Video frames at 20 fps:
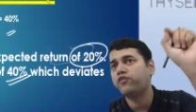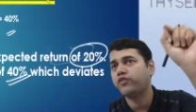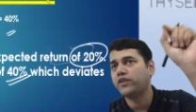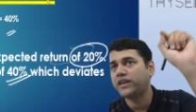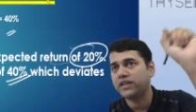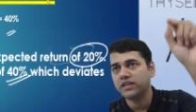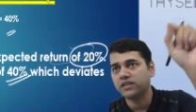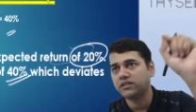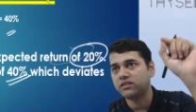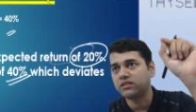
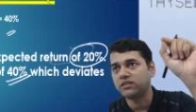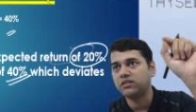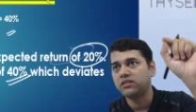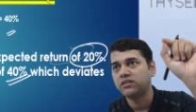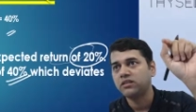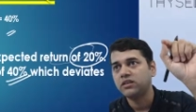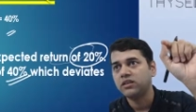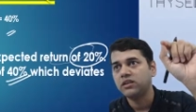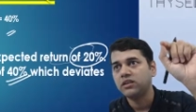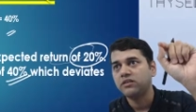return
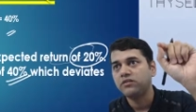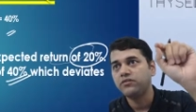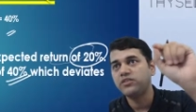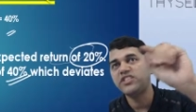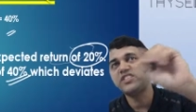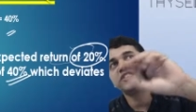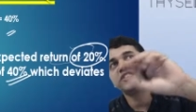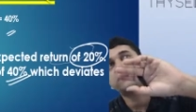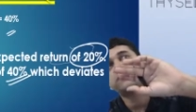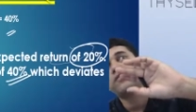which
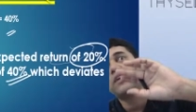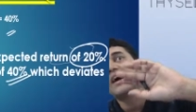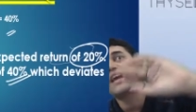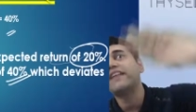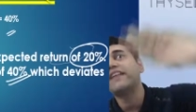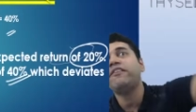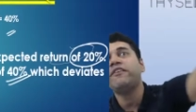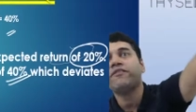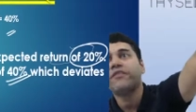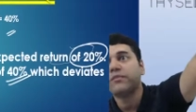is far
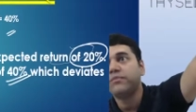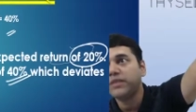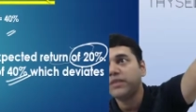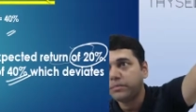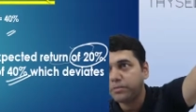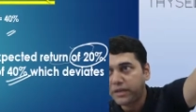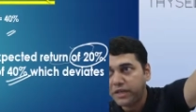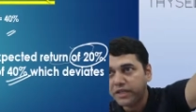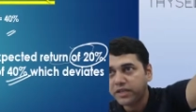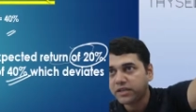away from the
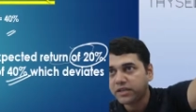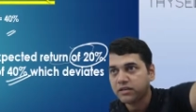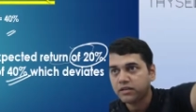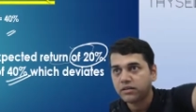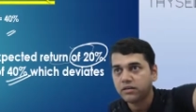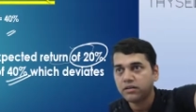mean.